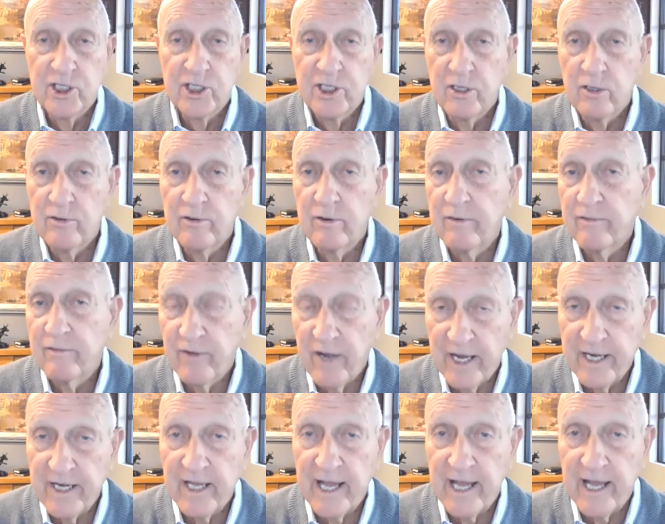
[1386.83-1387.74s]
children
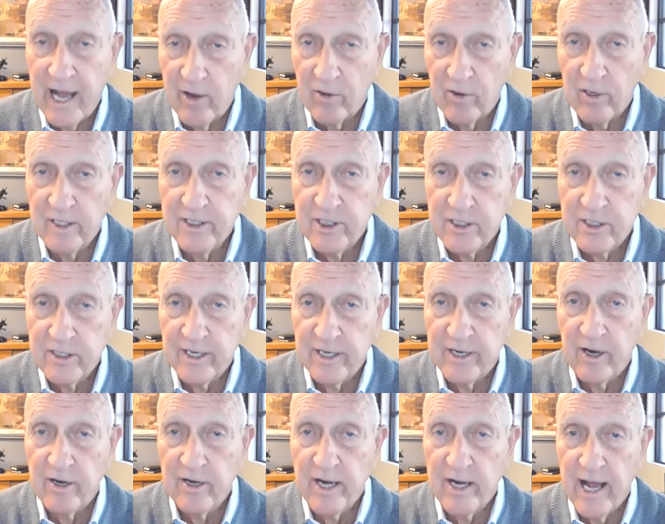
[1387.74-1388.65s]
finding outlets
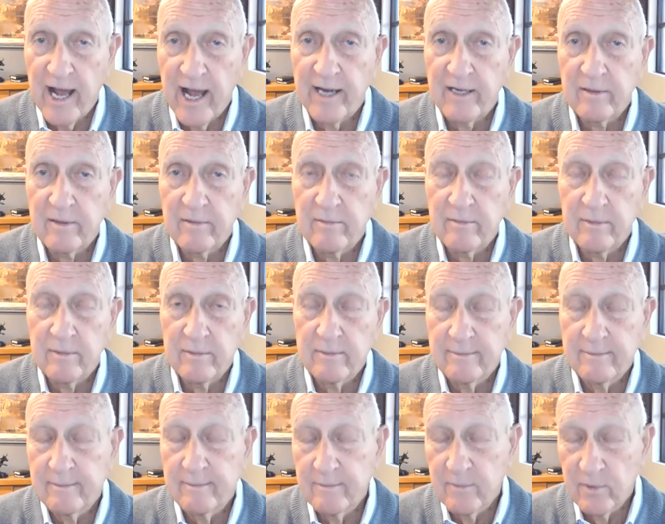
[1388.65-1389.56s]
that are not
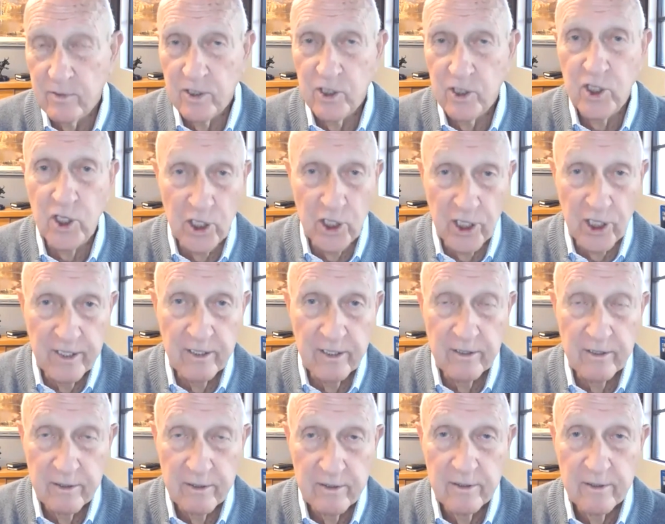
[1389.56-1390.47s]

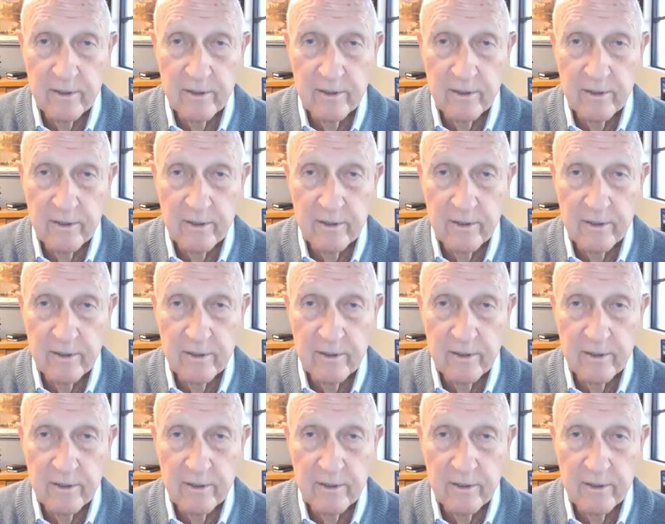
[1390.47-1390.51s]
good,